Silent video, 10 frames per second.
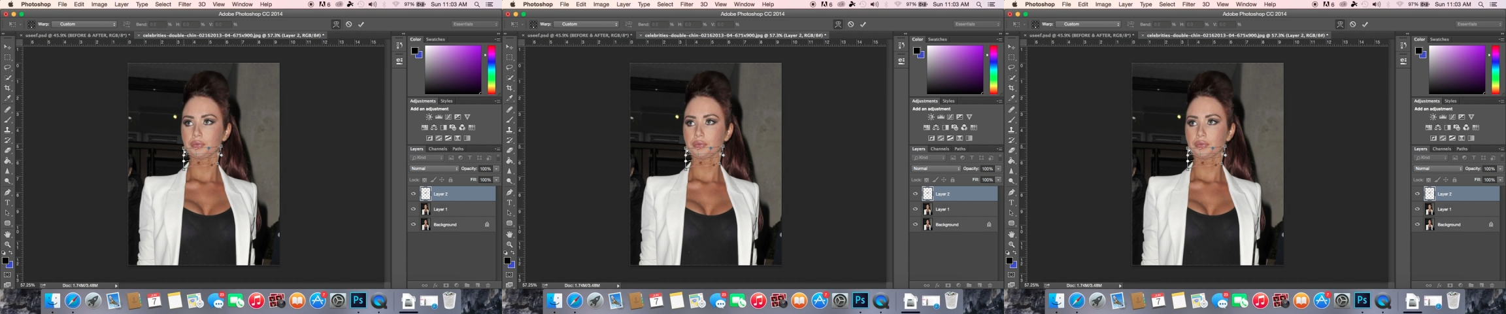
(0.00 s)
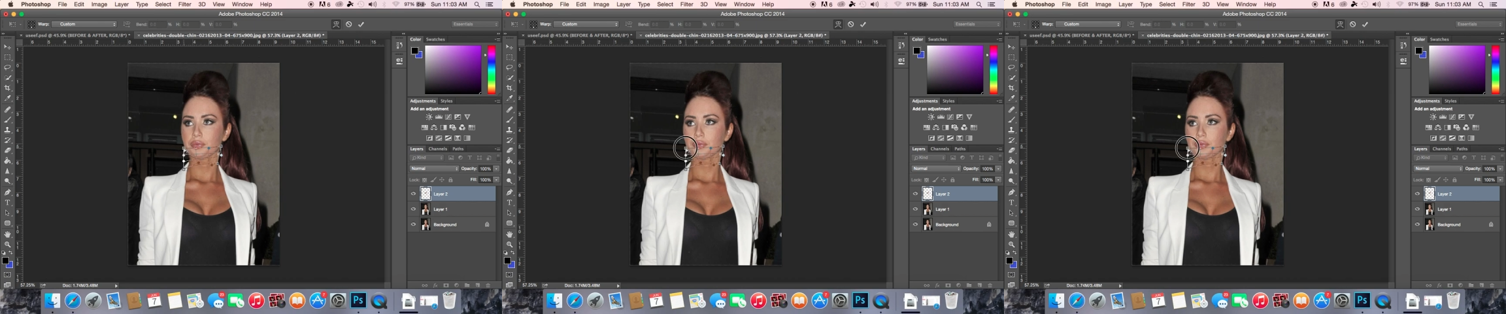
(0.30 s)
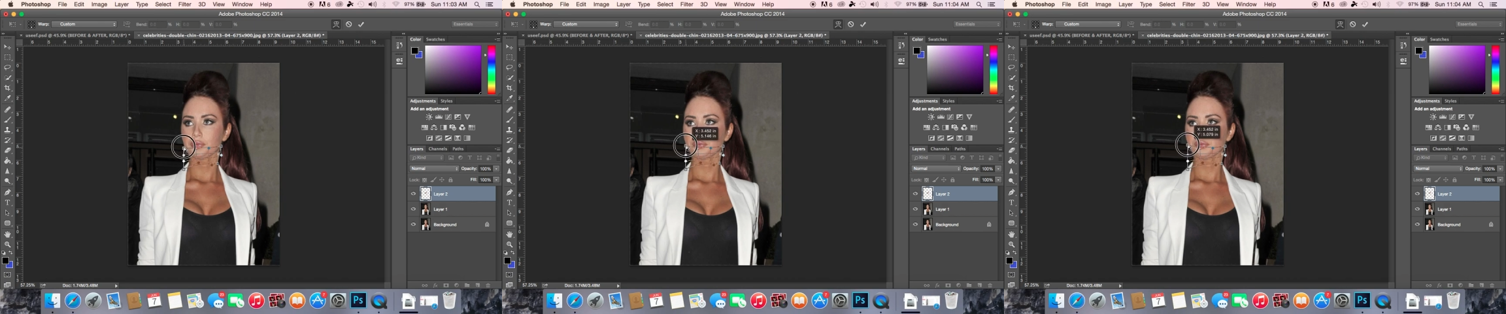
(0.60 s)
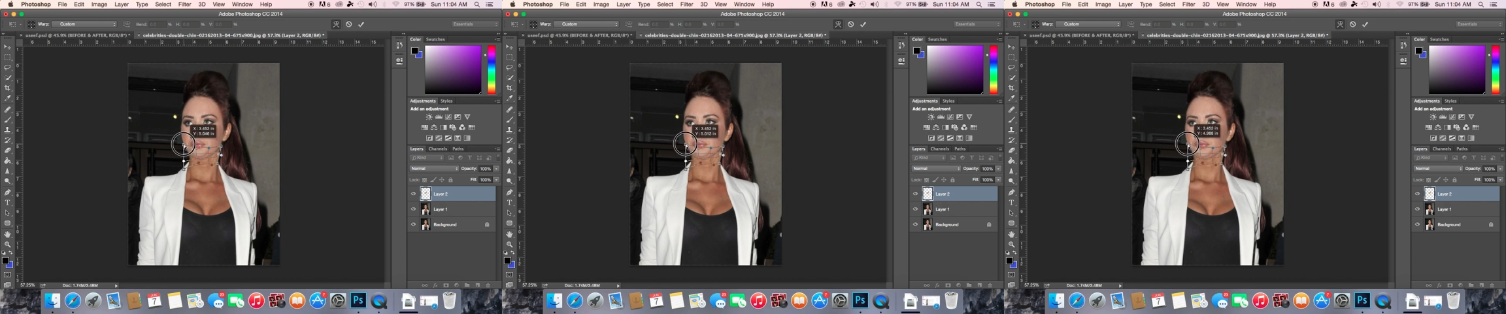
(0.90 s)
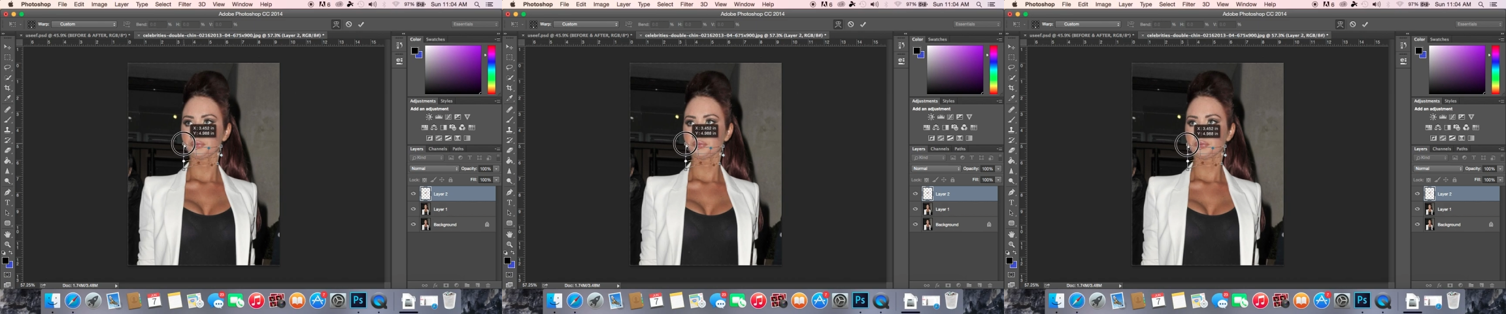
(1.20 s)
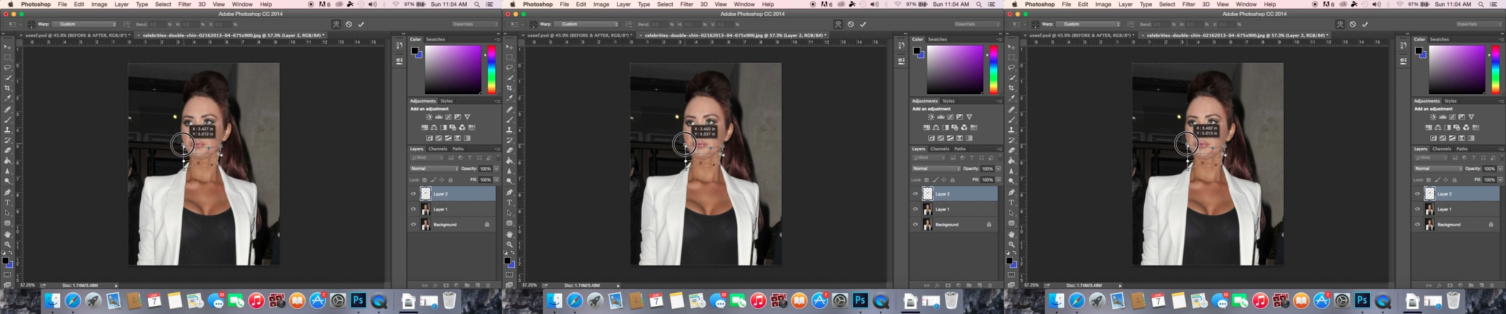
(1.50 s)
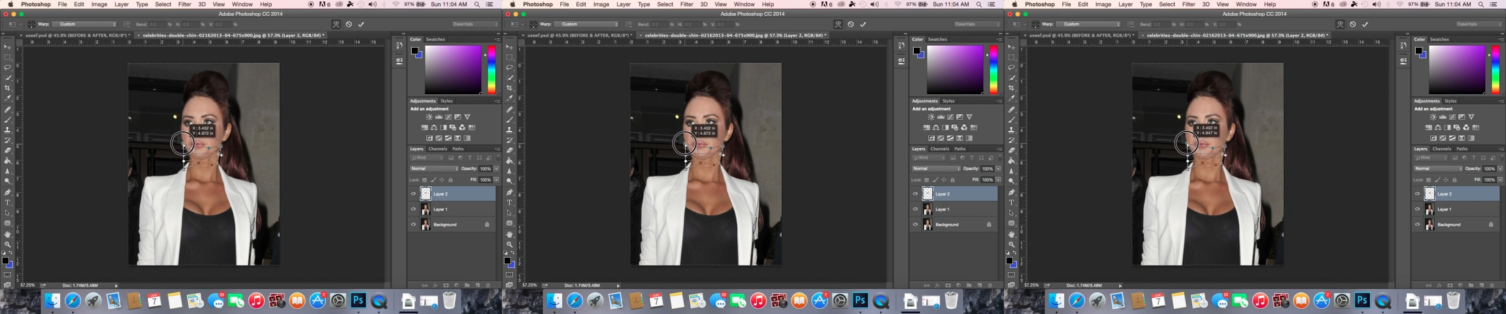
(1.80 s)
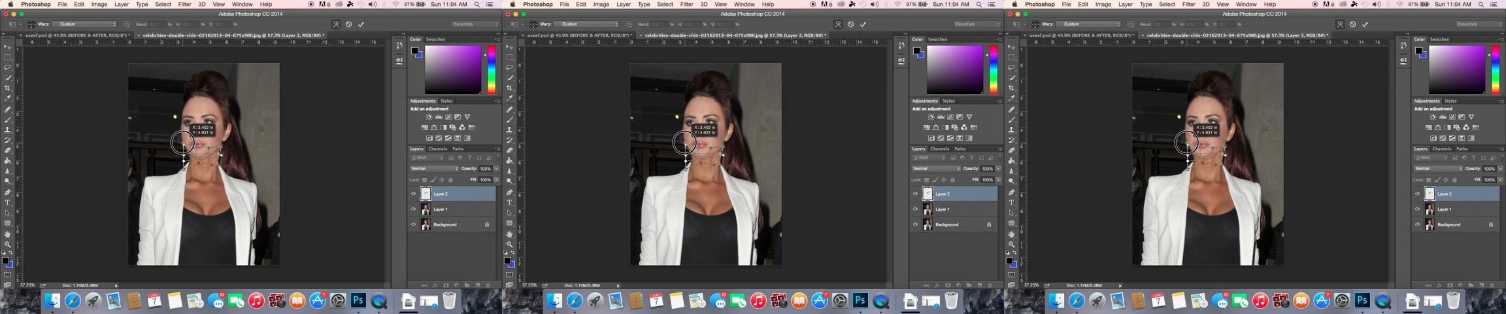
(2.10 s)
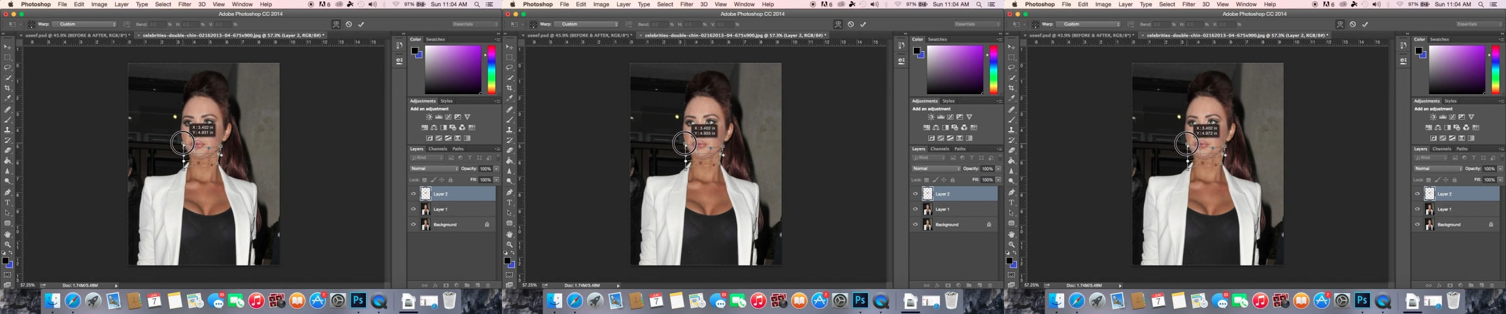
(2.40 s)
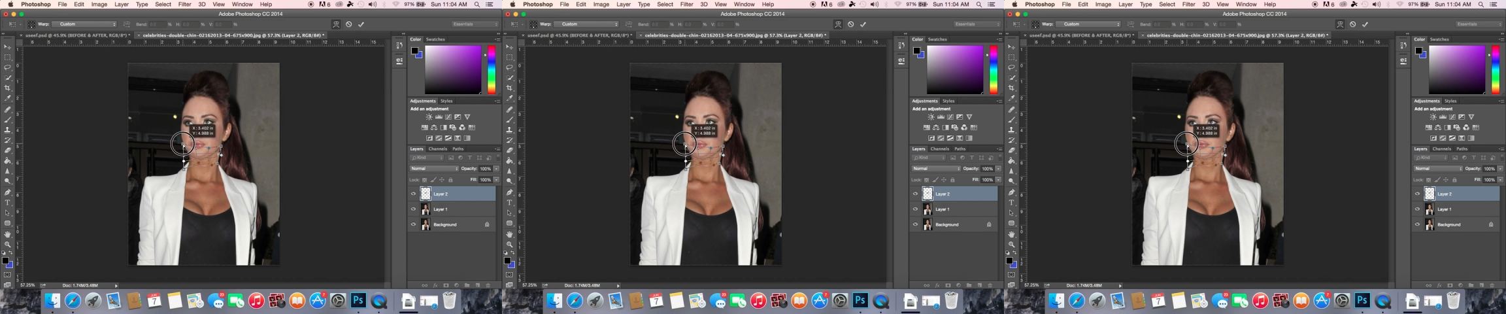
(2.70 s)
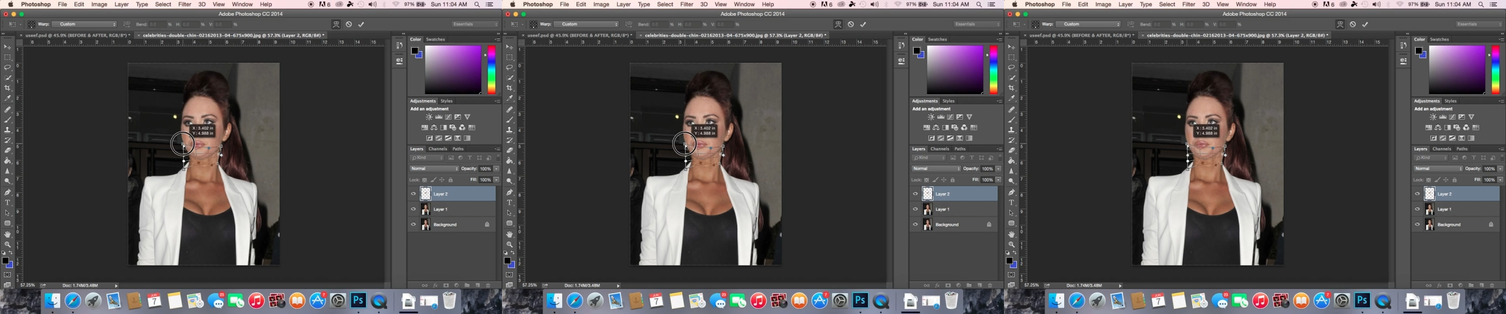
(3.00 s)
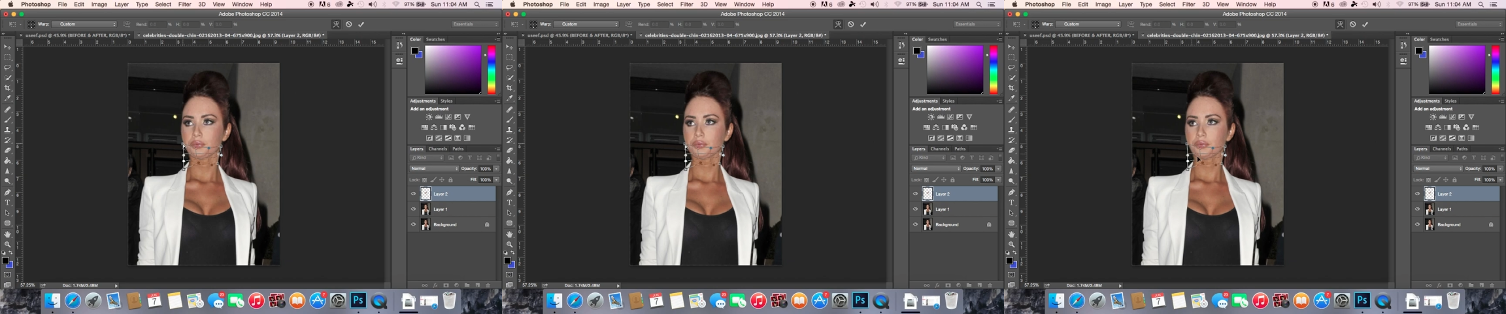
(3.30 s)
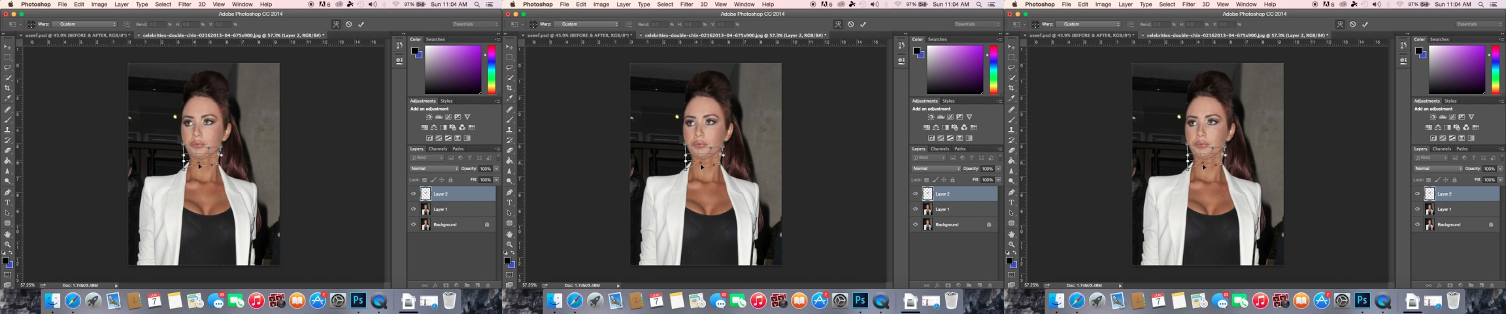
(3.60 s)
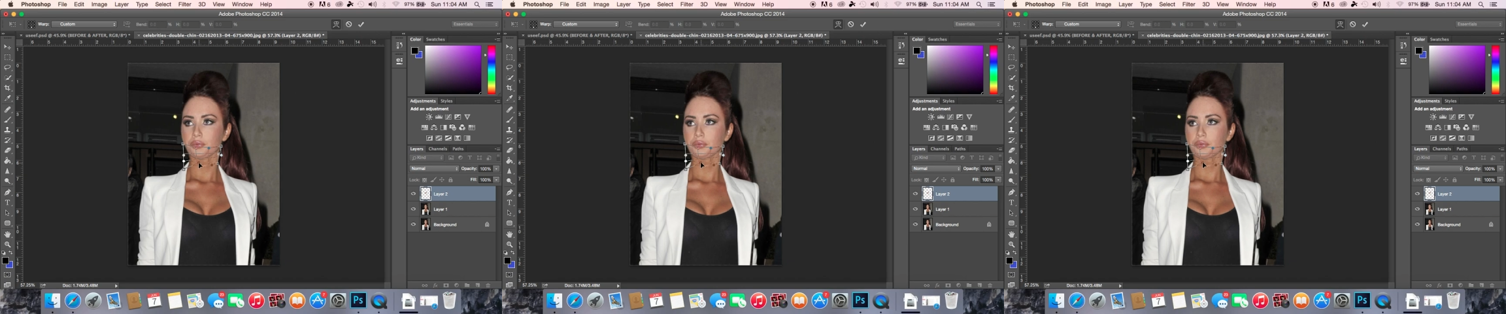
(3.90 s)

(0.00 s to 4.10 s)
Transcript: Nothing is said.